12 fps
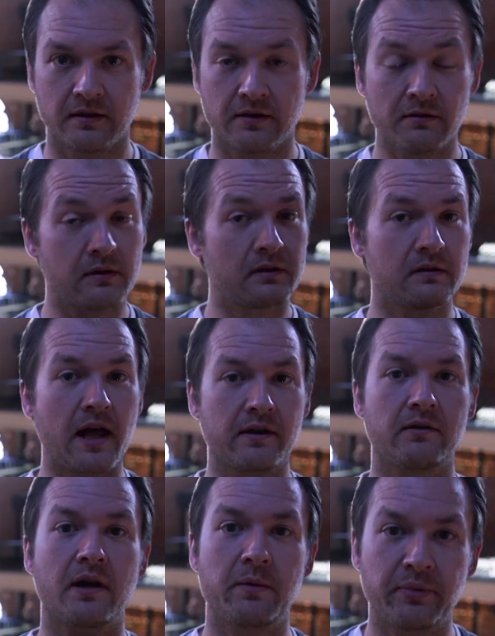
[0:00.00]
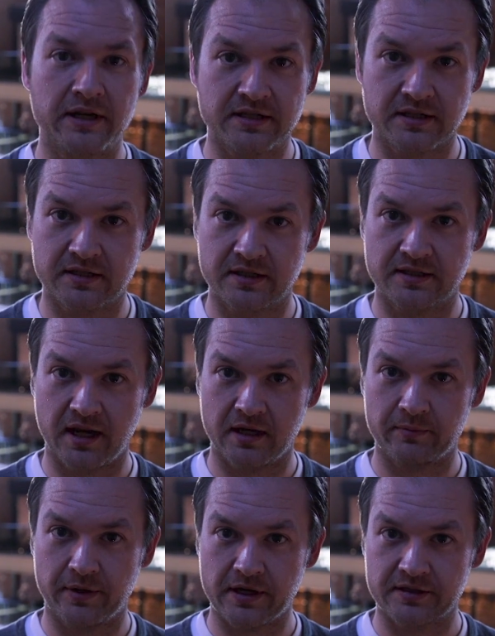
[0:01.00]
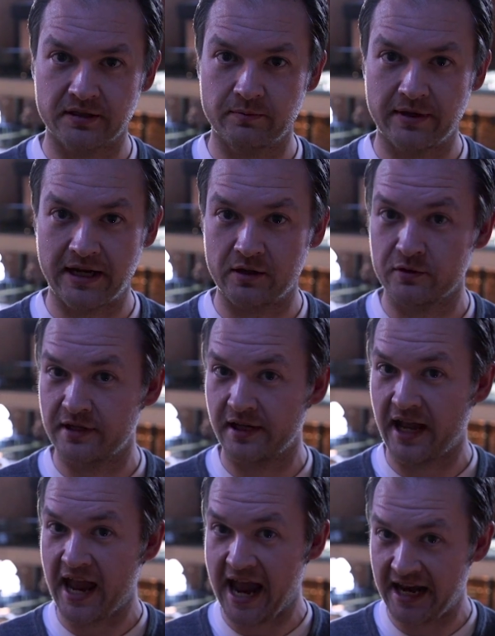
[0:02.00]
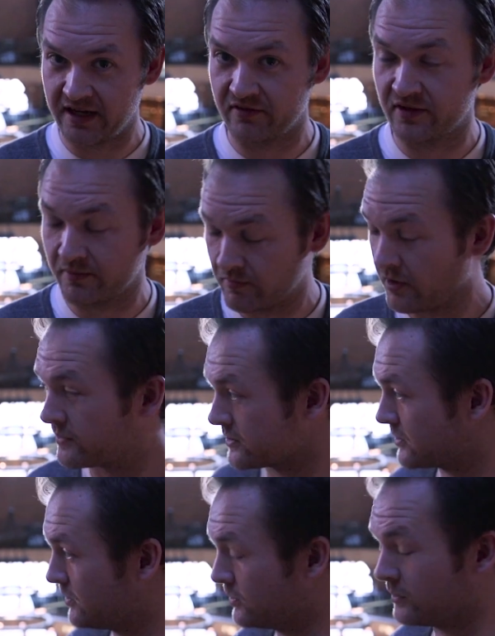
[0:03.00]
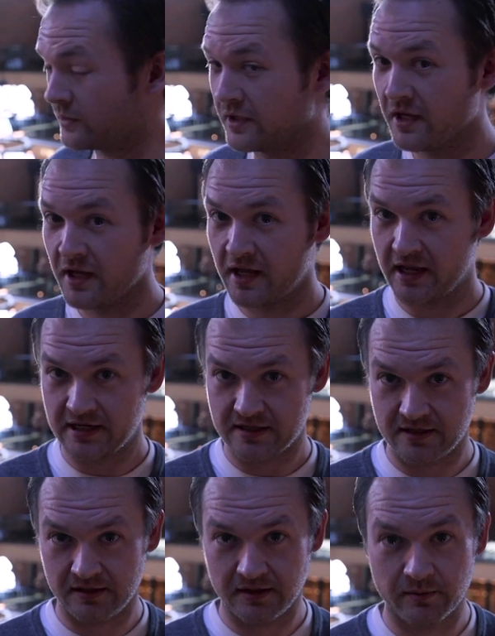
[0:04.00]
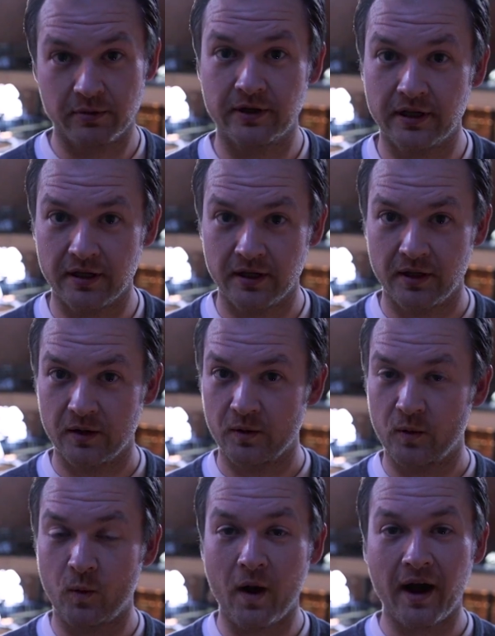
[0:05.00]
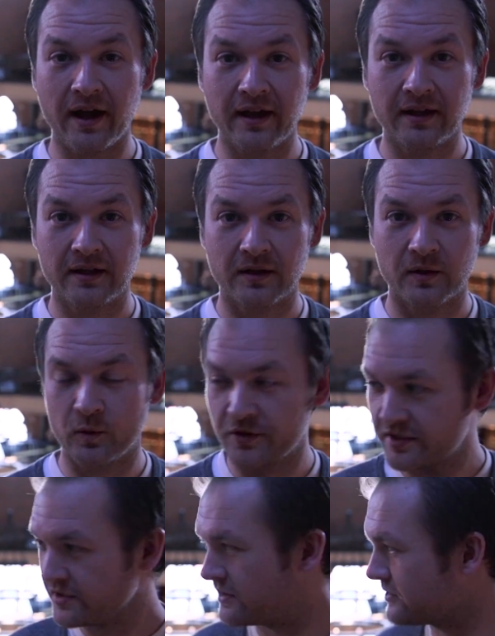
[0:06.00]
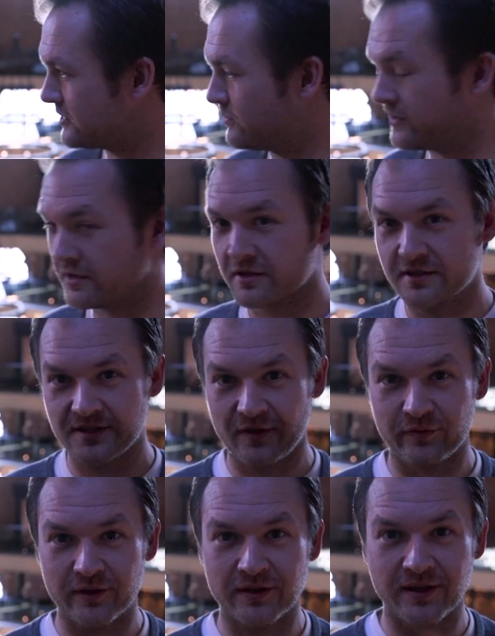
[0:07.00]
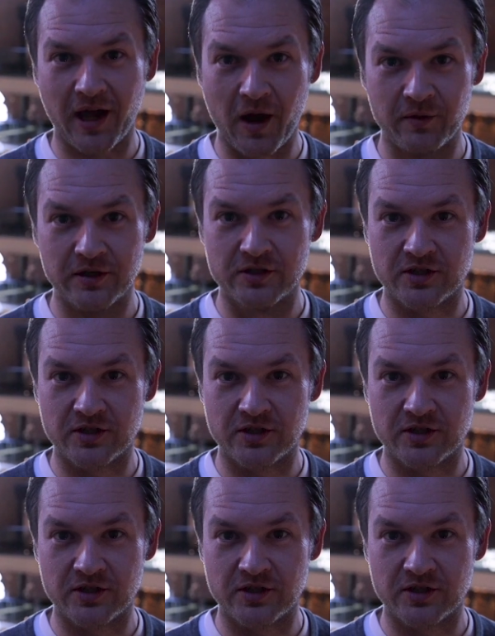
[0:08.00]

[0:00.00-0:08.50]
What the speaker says: There are a lot of great places to stay in Boston, but I don't think any of them are as cool as the Liberty. Why? Well, this used to be the Suffolk County